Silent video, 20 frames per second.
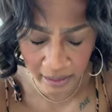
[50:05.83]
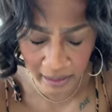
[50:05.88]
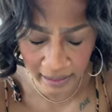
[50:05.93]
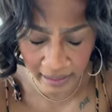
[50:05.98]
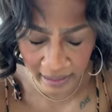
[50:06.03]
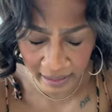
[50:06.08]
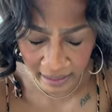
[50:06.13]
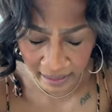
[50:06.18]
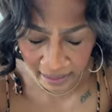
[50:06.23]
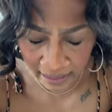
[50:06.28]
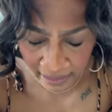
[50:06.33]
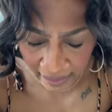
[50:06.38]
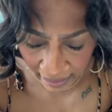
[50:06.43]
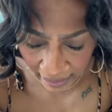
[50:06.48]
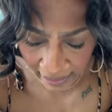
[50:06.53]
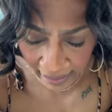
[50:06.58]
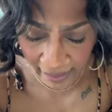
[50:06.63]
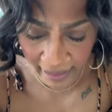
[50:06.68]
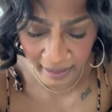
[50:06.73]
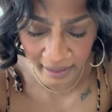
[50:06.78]
take the
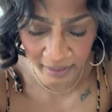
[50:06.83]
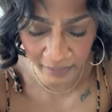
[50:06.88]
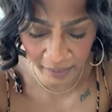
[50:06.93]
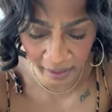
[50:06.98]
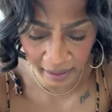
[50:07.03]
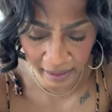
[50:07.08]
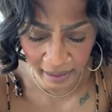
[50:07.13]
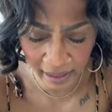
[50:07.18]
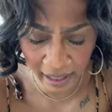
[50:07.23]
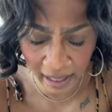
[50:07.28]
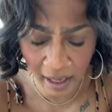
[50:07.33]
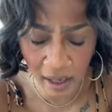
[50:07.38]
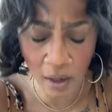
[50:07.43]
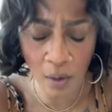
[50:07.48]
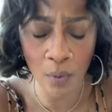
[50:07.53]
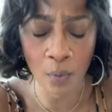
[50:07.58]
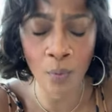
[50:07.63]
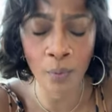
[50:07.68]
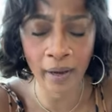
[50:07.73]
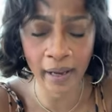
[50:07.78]
stains, Father God,
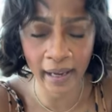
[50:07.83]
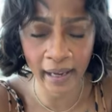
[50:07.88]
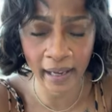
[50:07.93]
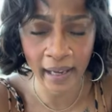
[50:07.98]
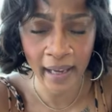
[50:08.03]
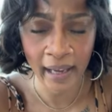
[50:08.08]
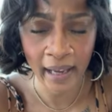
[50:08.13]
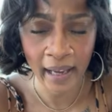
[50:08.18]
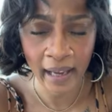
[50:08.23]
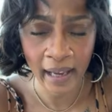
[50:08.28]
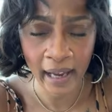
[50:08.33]
away.